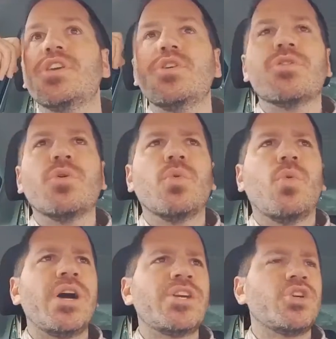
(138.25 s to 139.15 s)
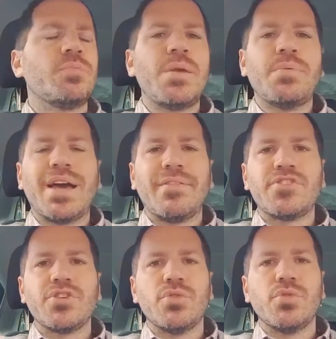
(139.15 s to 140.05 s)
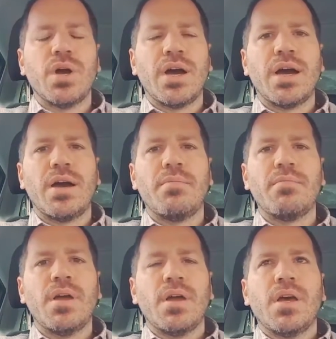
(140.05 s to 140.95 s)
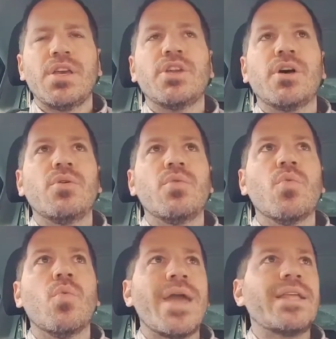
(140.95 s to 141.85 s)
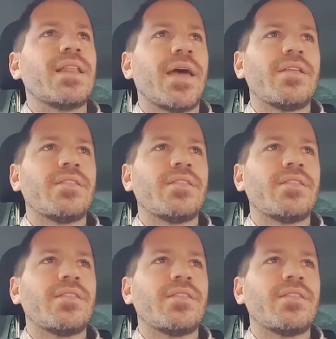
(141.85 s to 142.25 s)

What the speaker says: You thought, why should people have to, wait